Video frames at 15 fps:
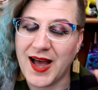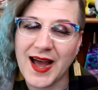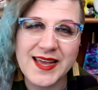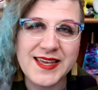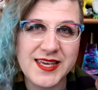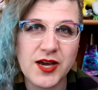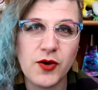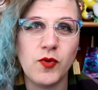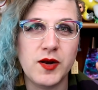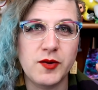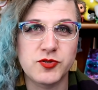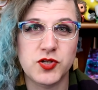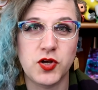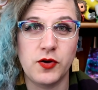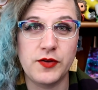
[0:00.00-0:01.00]
I get what it
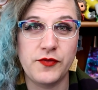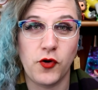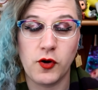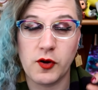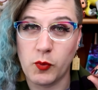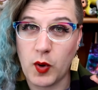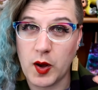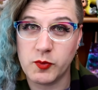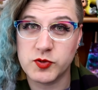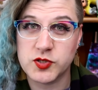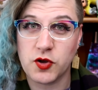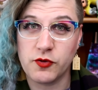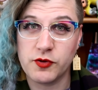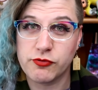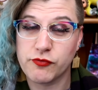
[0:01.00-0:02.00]
was going for, and what it was
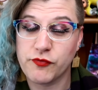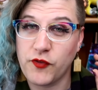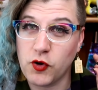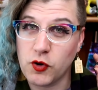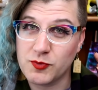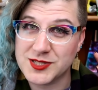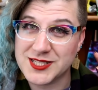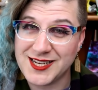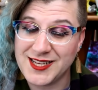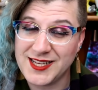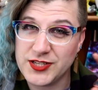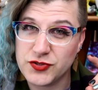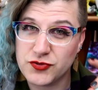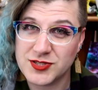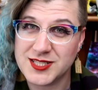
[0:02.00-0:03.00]
going for was an
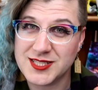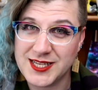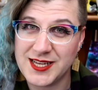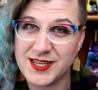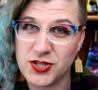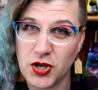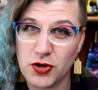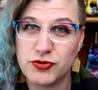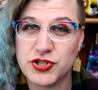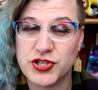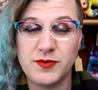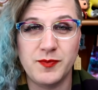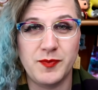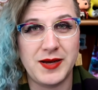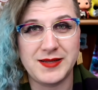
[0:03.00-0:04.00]
interesting
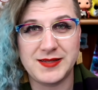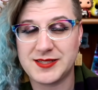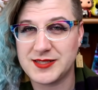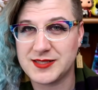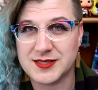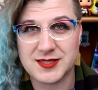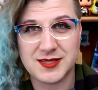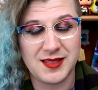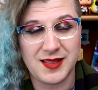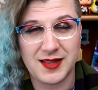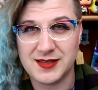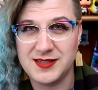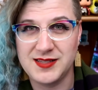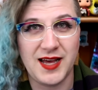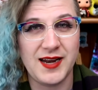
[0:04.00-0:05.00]
notion, but just
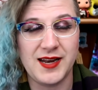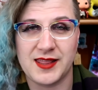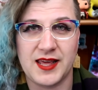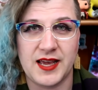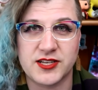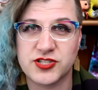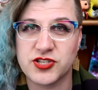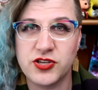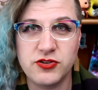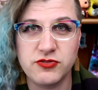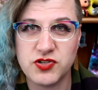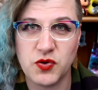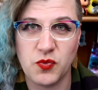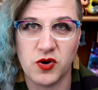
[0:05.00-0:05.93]
none of the execution